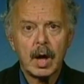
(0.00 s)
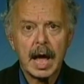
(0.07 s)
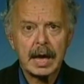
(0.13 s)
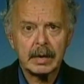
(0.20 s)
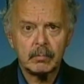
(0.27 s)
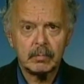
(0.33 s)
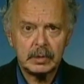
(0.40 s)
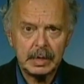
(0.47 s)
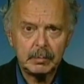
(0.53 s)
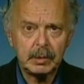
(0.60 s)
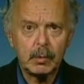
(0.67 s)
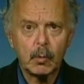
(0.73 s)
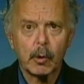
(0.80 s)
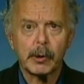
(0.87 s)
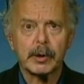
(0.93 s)
Well, I am
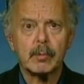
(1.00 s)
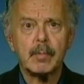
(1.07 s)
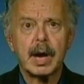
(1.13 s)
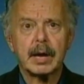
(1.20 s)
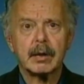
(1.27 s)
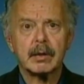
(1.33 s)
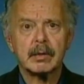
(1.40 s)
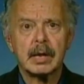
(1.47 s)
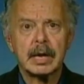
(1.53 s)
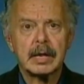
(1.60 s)
deeply worried about it.